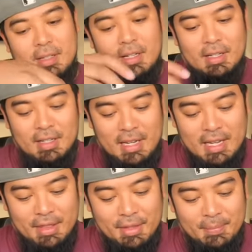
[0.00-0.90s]
Ollie
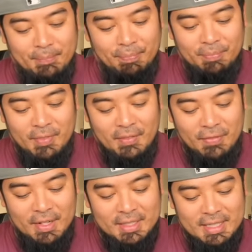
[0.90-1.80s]
Anthem
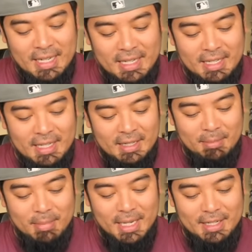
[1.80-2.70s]
first aid
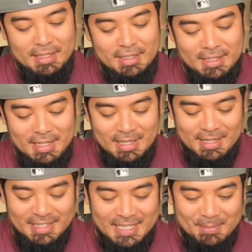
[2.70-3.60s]
kit. Bandages and
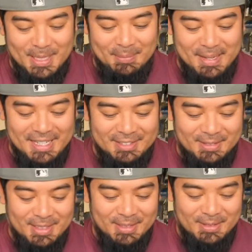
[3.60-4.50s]
antiseptic pads.
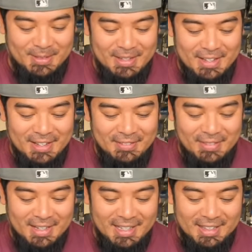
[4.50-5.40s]
Really cool.
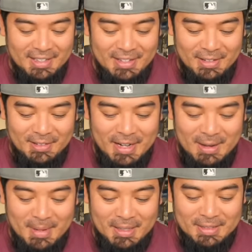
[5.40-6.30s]
Get the dirt and
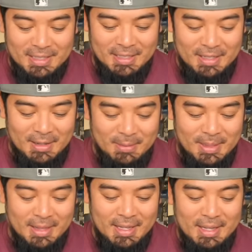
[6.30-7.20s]
grime out. Seal it up
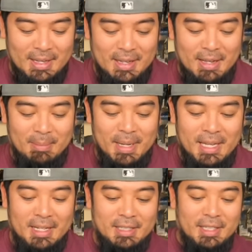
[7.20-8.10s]
with a
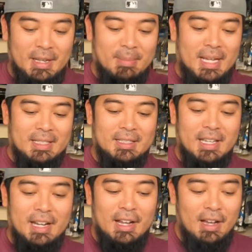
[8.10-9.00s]
bandage. You get back to
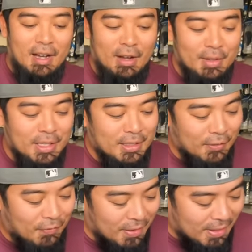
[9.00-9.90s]
skating. Oh, these are
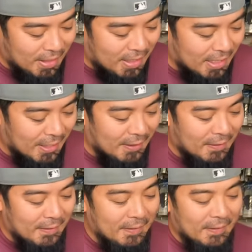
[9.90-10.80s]
for...
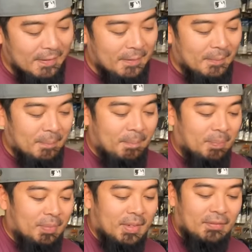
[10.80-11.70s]

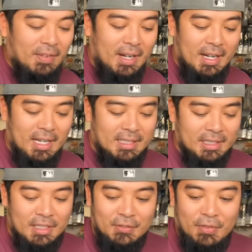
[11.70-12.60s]
very nice.
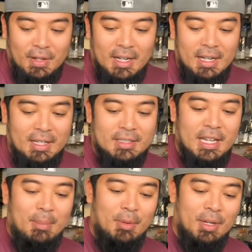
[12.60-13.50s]
This is for
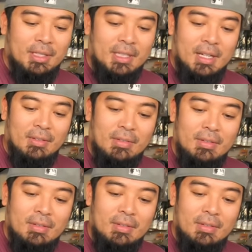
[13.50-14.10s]
skateboarding stuff.